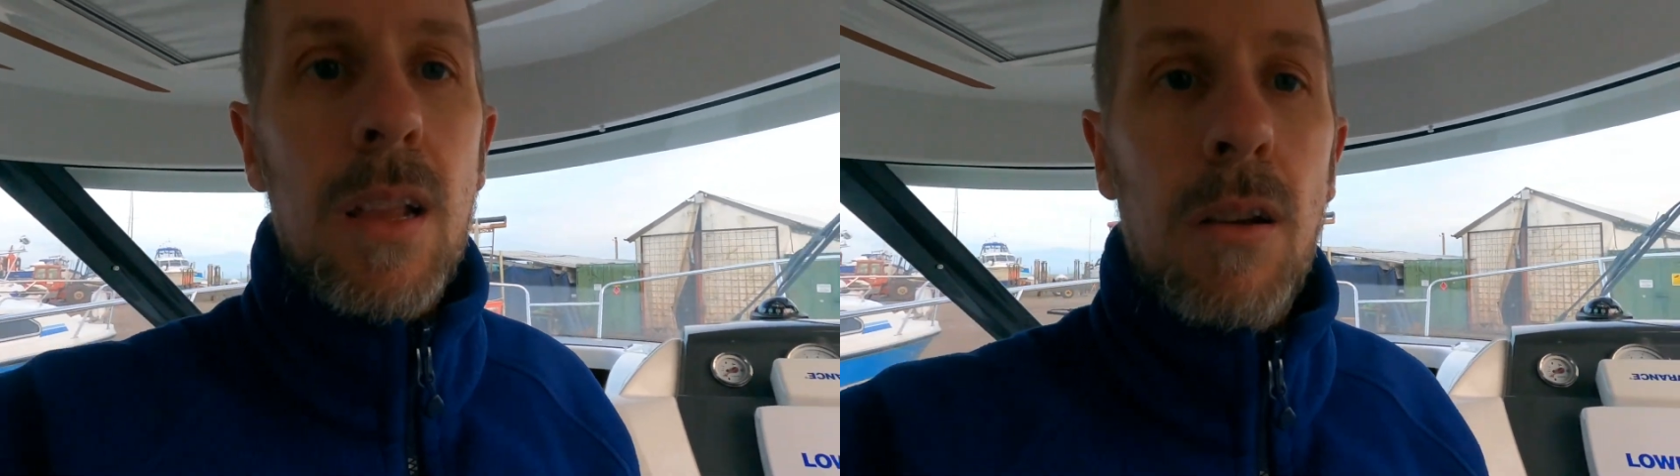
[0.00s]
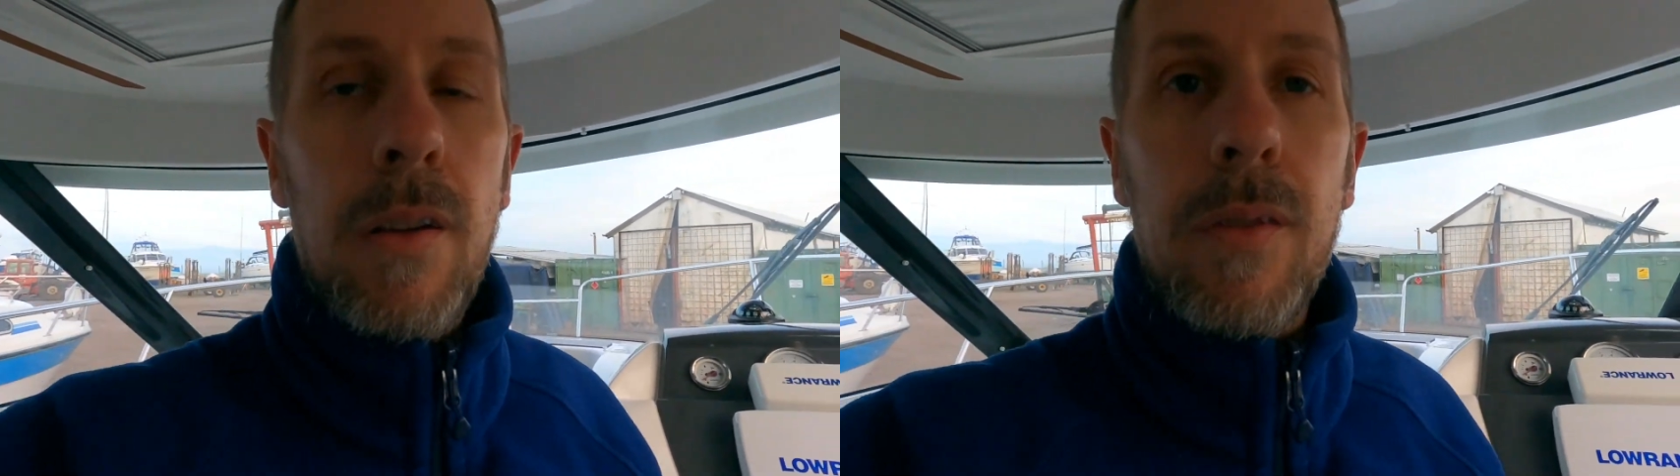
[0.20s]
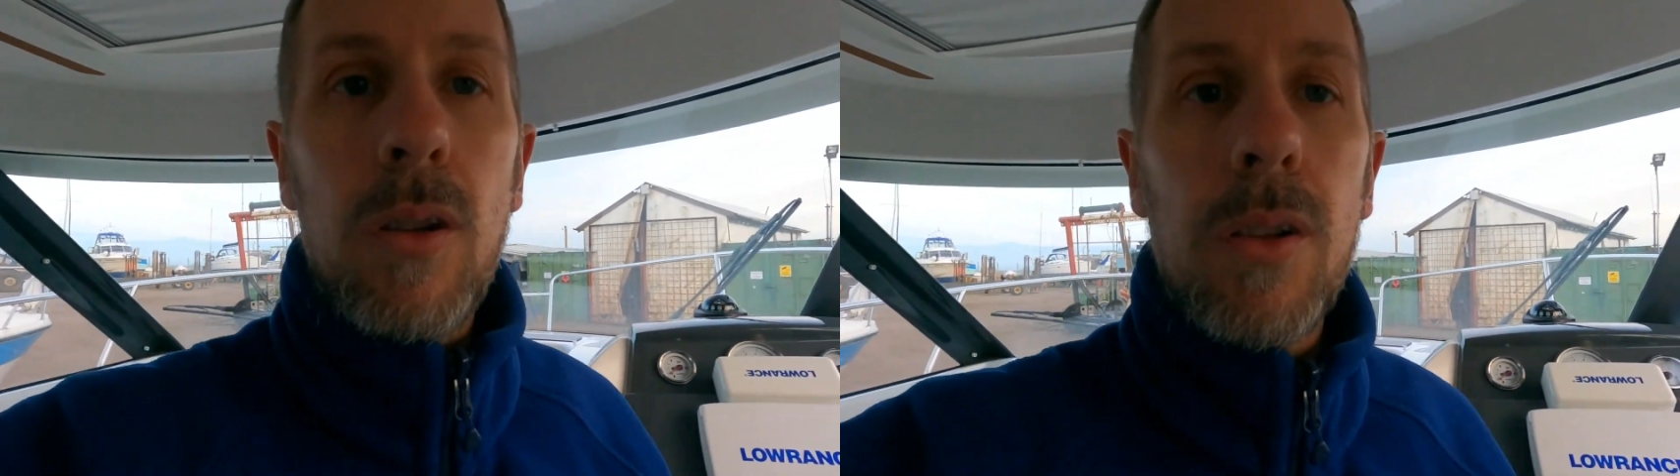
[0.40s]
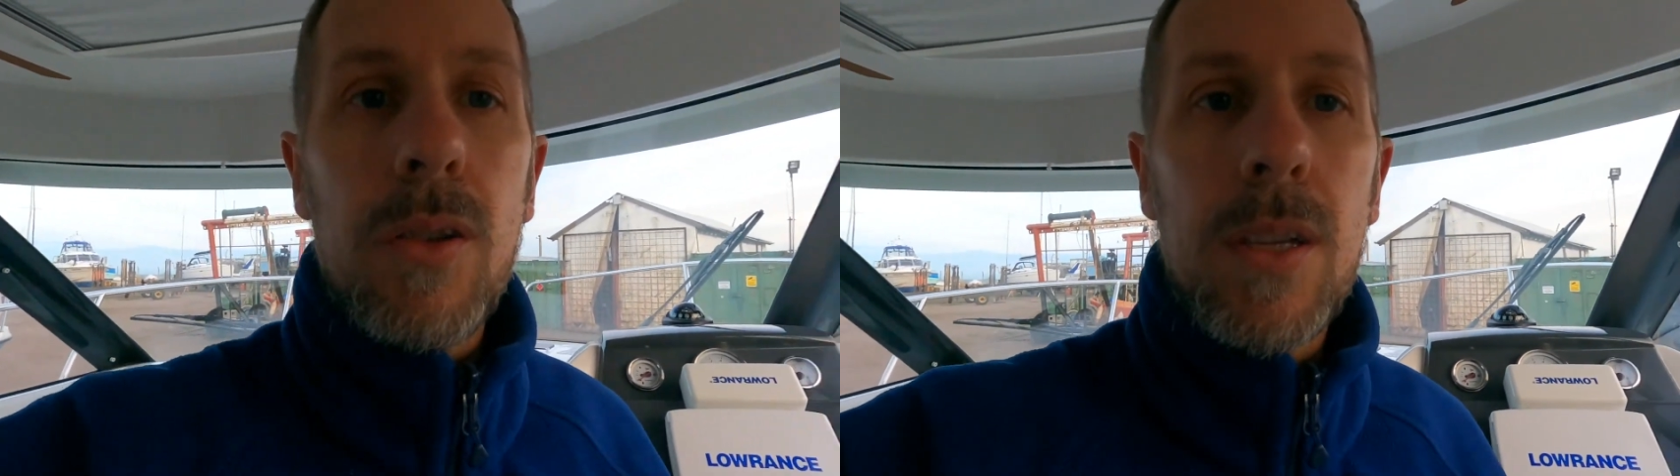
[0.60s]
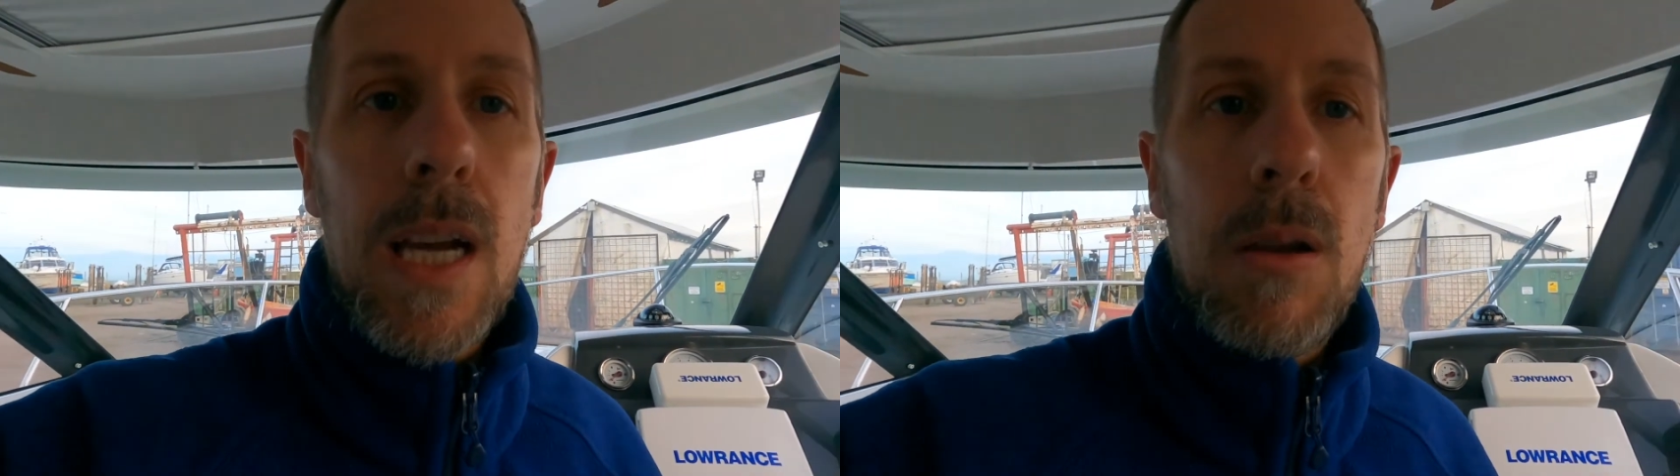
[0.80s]
that I forgot
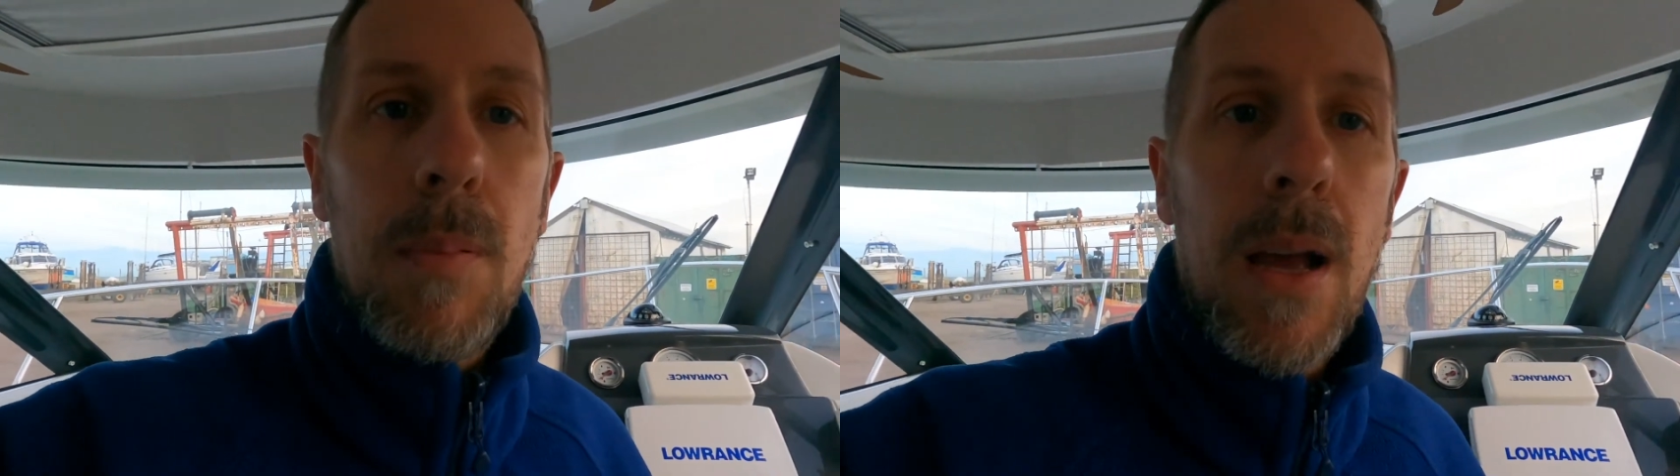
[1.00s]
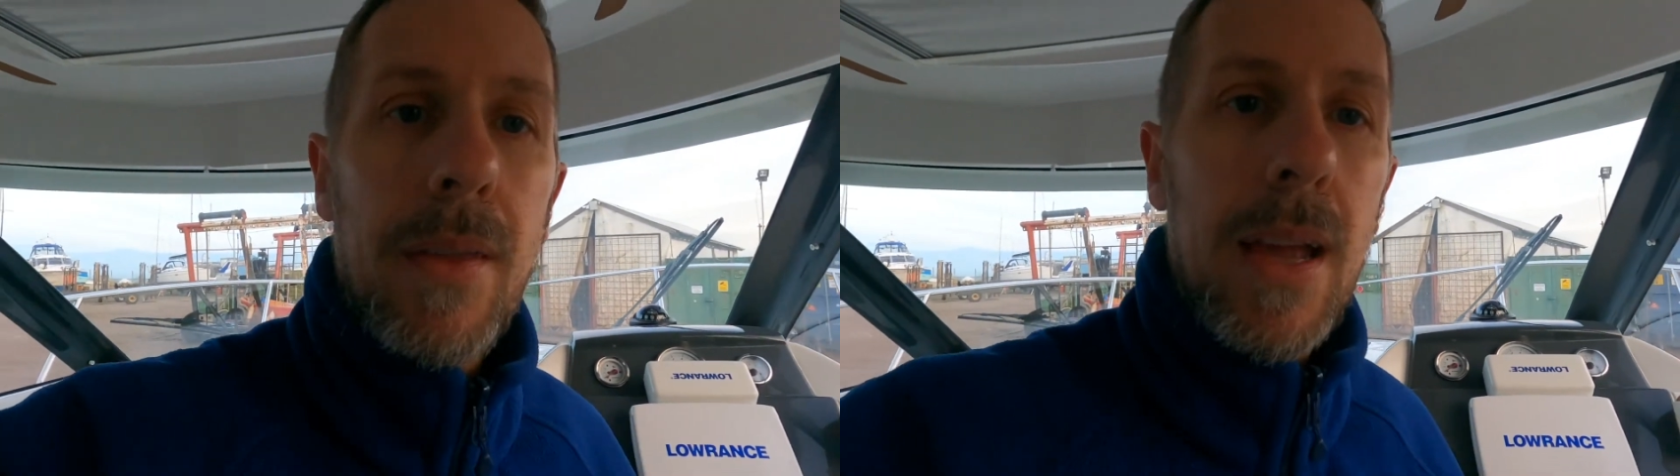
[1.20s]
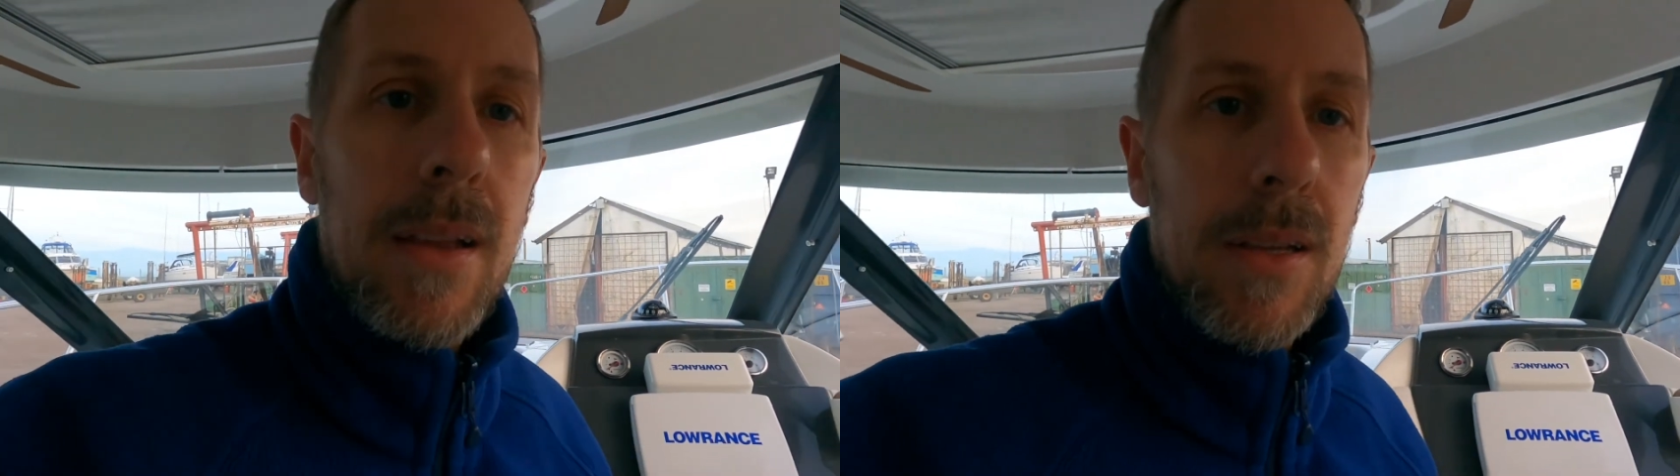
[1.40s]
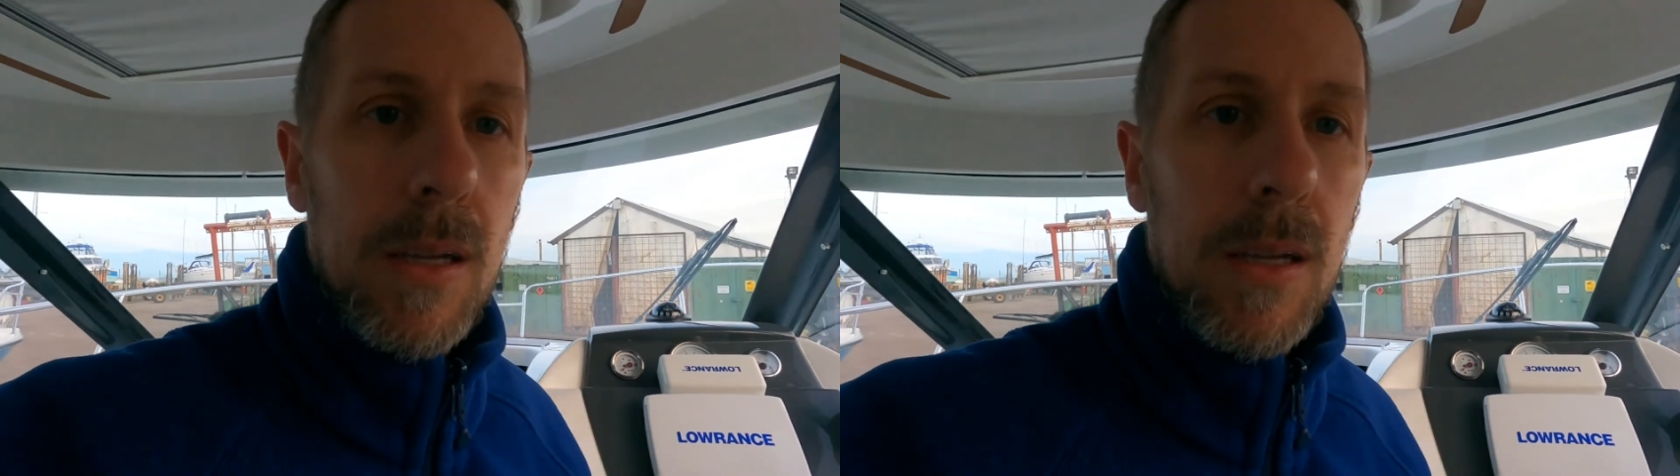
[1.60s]
to tell you about that,